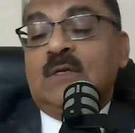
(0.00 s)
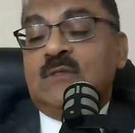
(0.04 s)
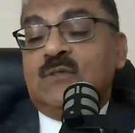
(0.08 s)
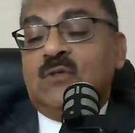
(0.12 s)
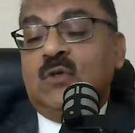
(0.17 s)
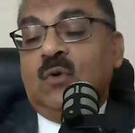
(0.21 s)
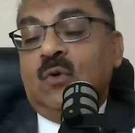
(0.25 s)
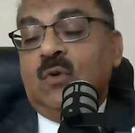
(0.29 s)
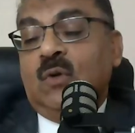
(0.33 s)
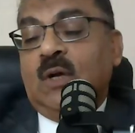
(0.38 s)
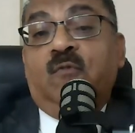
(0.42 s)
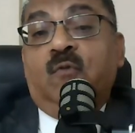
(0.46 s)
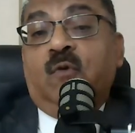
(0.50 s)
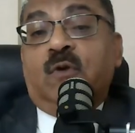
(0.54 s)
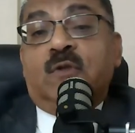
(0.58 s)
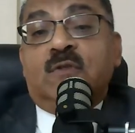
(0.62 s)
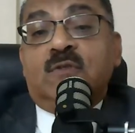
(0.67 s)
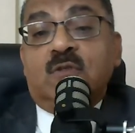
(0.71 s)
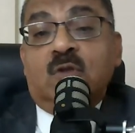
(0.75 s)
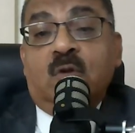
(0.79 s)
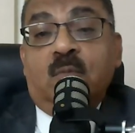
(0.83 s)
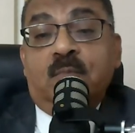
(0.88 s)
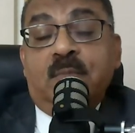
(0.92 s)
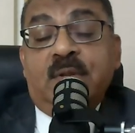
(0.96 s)
So what
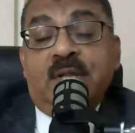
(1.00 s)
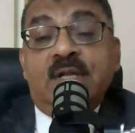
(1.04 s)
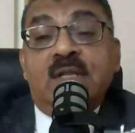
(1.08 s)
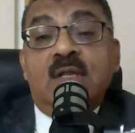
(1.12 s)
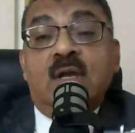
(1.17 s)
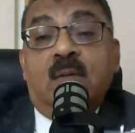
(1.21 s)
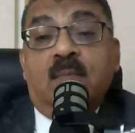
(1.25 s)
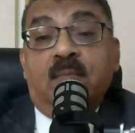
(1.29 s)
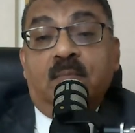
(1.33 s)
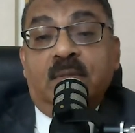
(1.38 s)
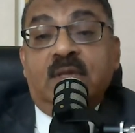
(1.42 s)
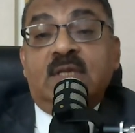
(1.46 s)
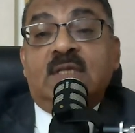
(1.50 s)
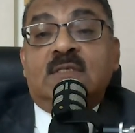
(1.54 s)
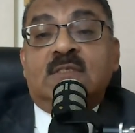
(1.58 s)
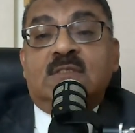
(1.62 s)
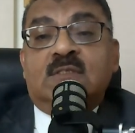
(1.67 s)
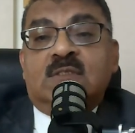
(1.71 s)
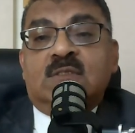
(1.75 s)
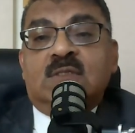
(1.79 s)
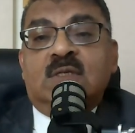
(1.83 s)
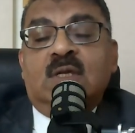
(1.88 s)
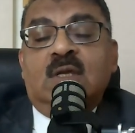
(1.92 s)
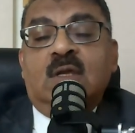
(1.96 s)
is your media
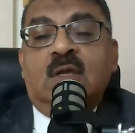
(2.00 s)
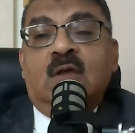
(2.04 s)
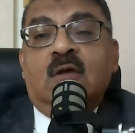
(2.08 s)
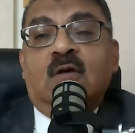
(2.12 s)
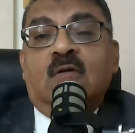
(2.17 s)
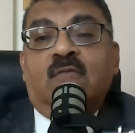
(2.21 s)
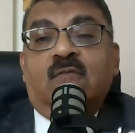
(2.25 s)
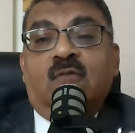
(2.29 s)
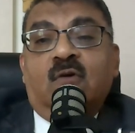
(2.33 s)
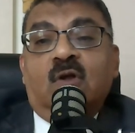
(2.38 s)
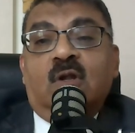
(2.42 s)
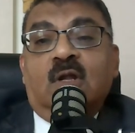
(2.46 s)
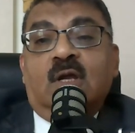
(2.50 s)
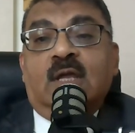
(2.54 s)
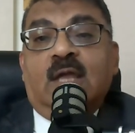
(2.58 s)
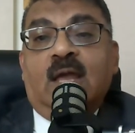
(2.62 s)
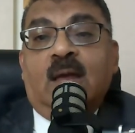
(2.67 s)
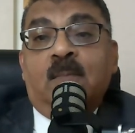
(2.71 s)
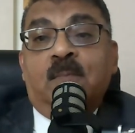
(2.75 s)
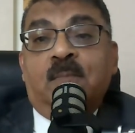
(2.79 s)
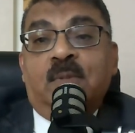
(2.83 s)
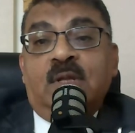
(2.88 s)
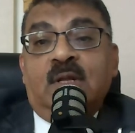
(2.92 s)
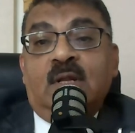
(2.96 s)
mix for a
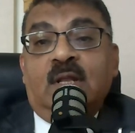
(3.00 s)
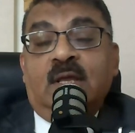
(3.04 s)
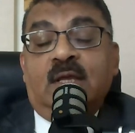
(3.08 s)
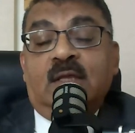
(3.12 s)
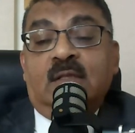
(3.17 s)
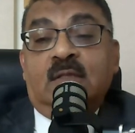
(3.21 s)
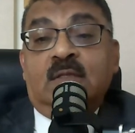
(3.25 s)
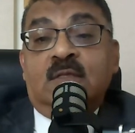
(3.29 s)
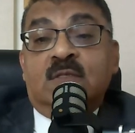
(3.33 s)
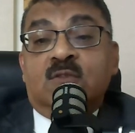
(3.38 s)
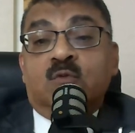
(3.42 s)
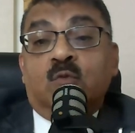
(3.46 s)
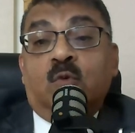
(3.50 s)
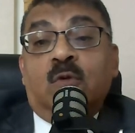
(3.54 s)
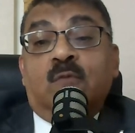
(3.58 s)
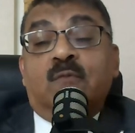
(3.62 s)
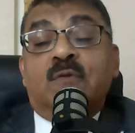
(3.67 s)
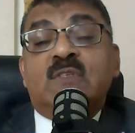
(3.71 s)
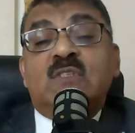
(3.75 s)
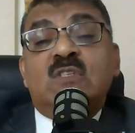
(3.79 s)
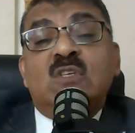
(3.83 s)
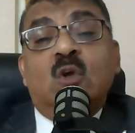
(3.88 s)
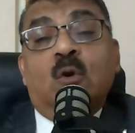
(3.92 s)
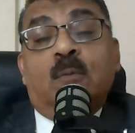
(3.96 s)
campaign like this? What
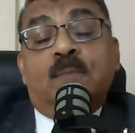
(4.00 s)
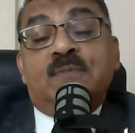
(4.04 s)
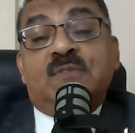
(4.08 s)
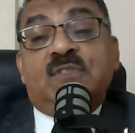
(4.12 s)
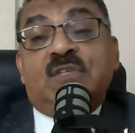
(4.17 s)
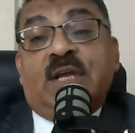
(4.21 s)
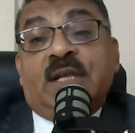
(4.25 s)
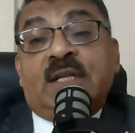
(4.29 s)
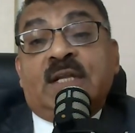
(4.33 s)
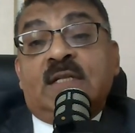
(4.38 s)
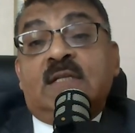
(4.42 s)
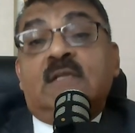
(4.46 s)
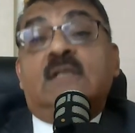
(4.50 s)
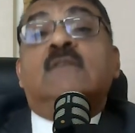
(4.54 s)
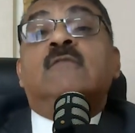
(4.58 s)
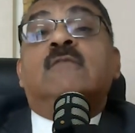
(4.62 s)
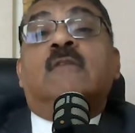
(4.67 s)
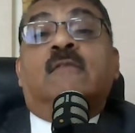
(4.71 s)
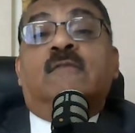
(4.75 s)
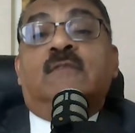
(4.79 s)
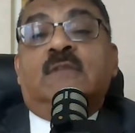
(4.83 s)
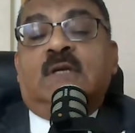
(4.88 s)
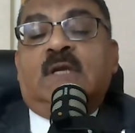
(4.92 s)
was the objective of the